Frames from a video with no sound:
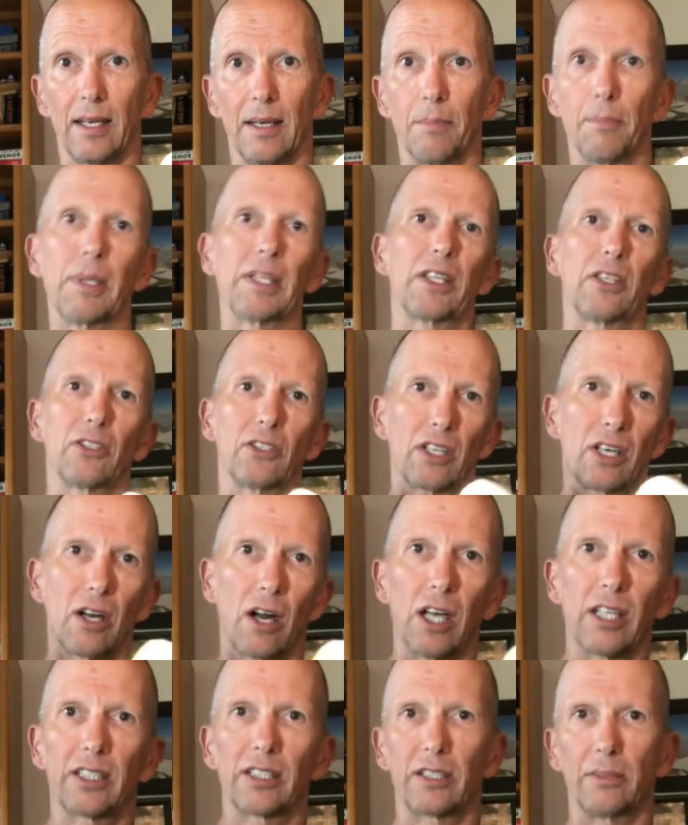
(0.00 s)
But there's a
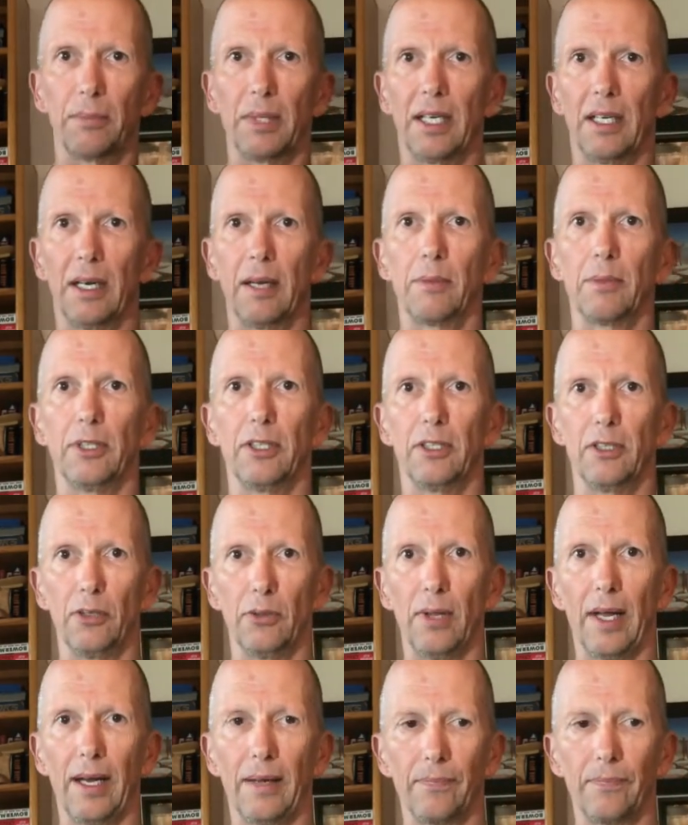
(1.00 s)
cost to being able to do
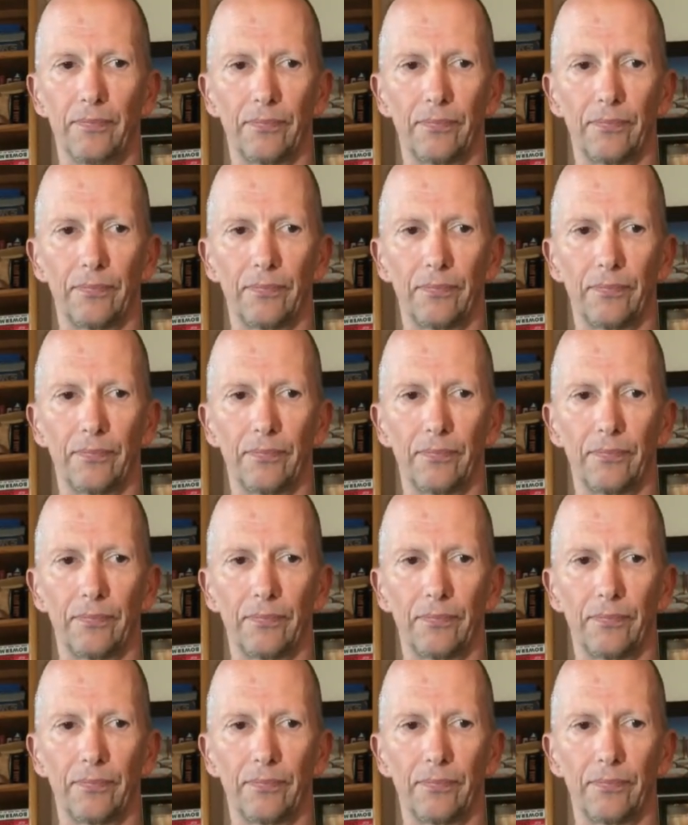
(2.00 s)
that.